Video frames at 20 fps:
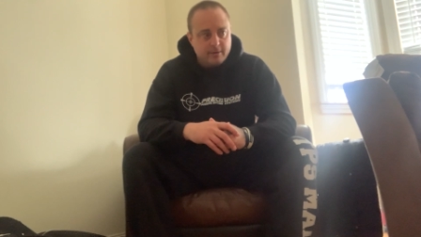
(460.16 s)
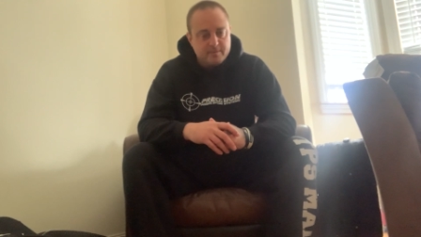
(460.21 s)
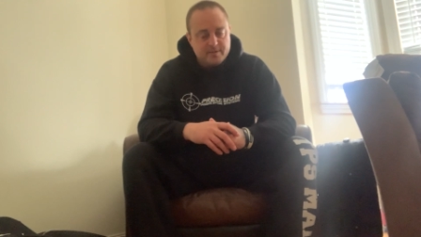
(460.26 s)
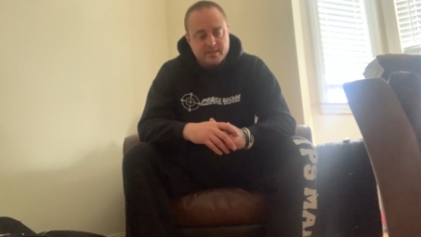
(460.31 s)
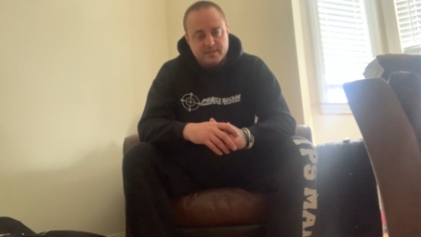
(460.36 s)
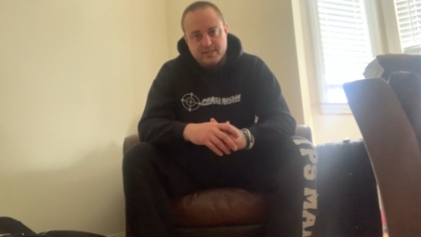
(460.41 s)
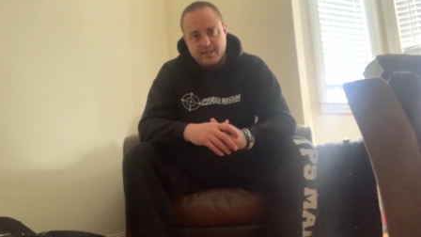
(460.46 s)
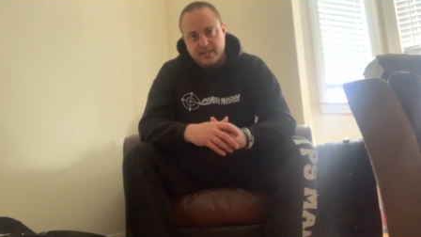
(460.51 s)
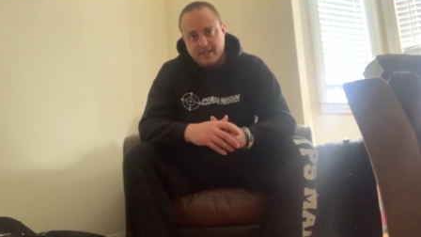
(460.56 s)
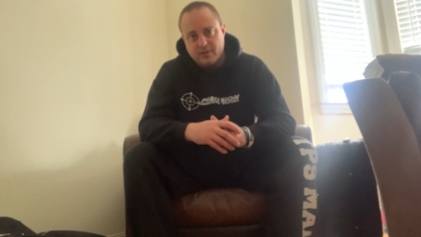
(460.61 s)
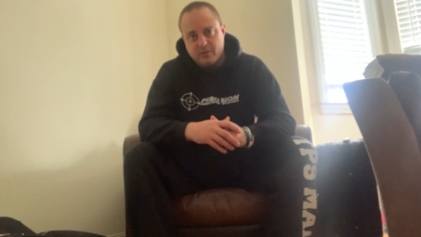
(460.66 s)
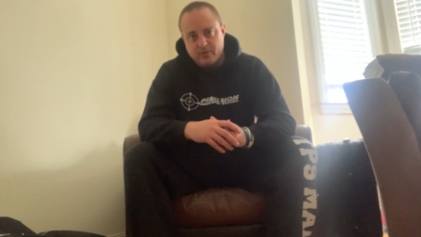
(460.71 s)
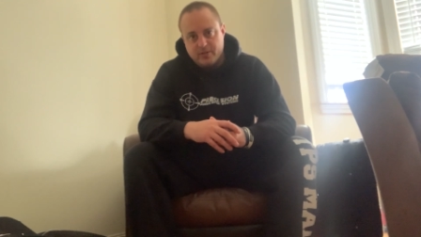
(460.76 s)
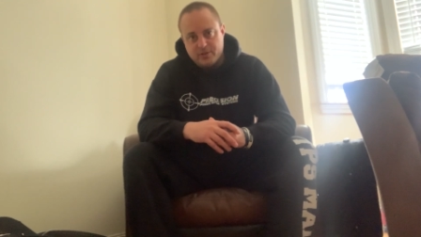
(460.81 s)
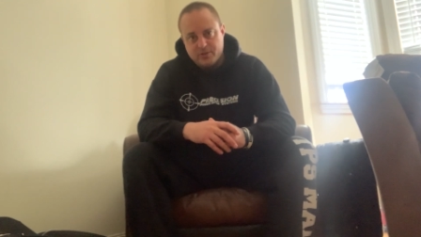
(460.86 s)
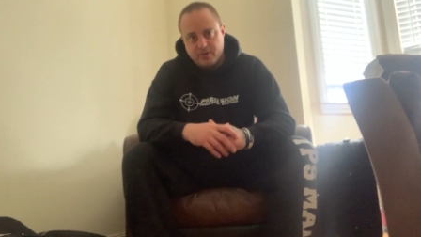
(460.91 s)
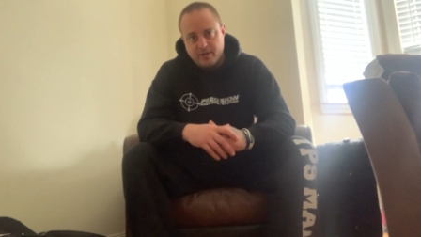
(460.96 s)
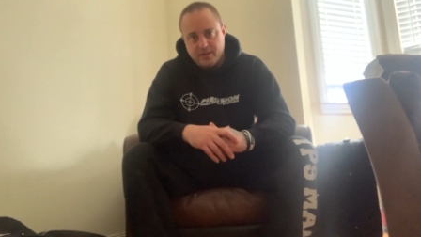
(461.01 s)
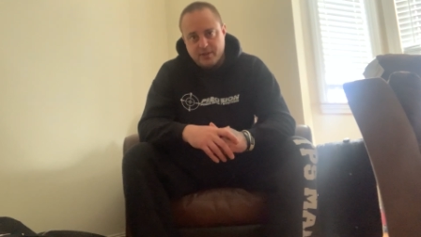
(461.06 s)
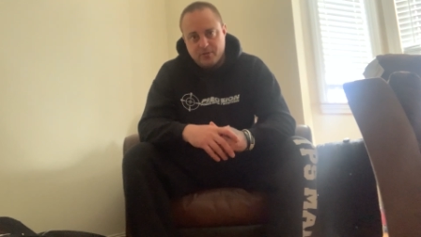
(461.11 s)
Since I can only
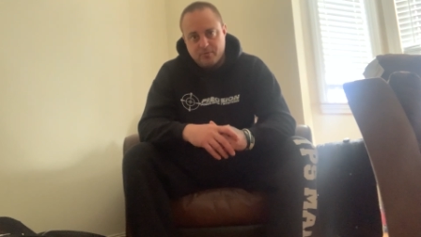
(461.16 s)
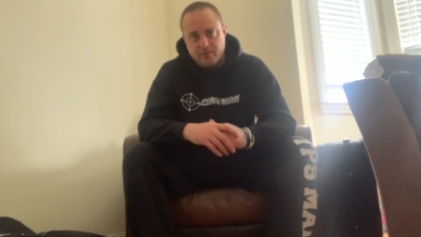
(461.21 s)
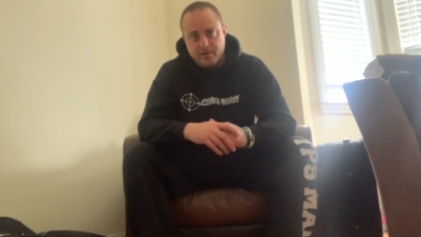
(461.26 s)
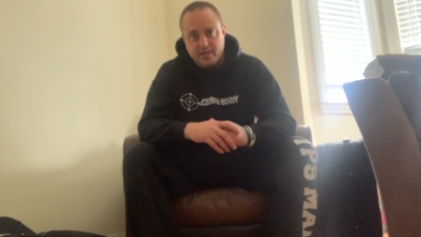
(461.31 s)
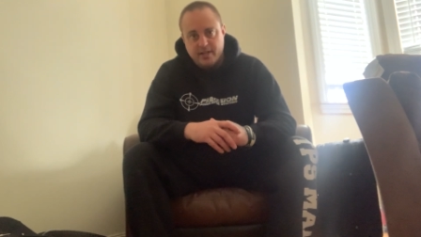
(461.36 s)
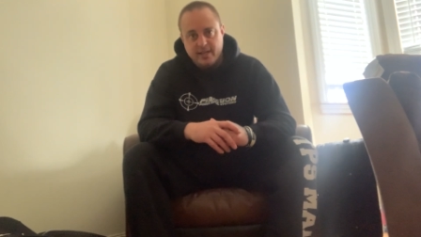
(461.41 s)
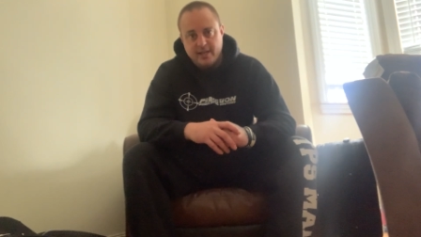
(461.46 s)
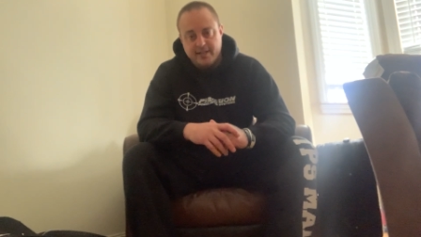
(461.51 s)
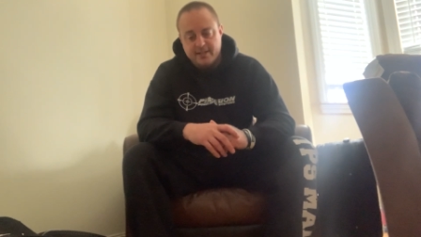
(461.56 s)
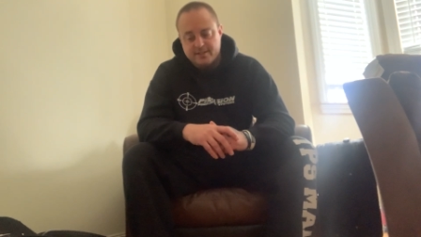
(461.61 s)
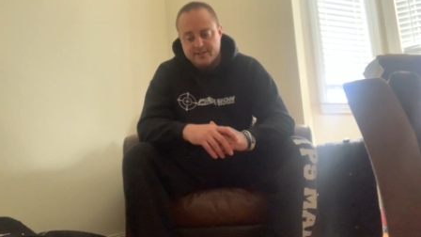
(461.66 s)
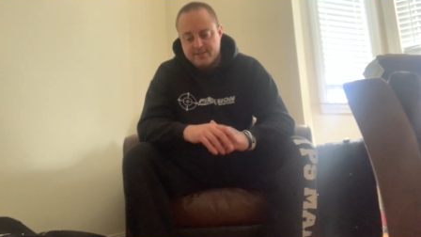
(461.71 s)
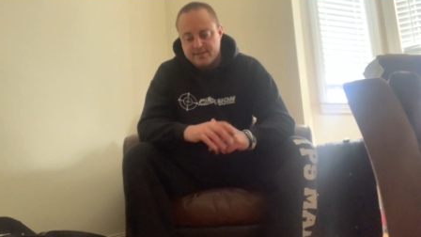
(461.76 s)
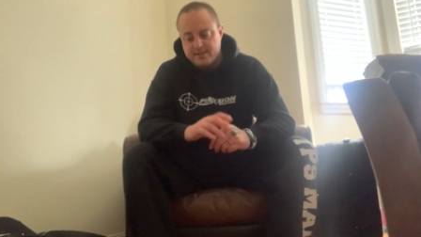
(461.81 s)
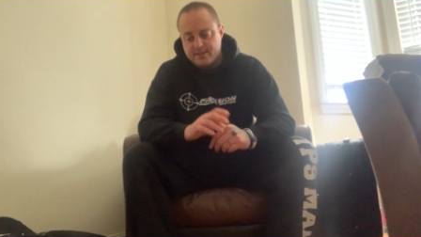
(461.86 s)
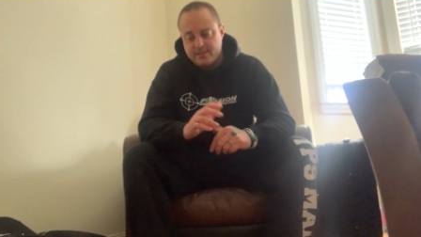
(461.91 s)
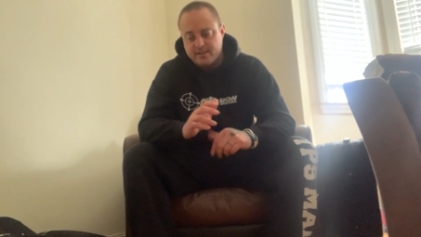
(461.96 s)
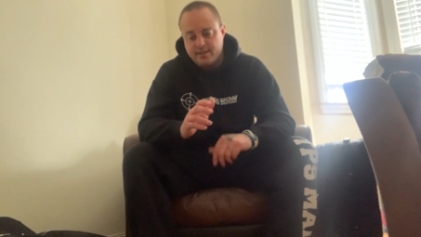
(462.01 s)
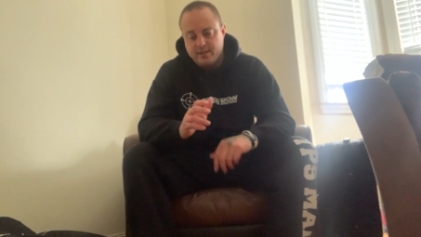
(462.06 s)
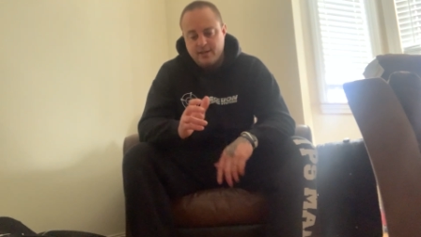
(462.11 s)
train 3
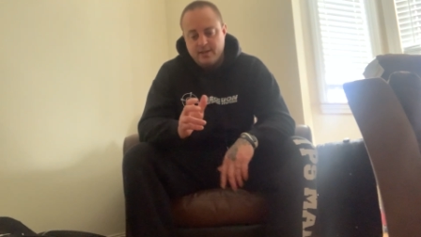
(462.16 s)
days,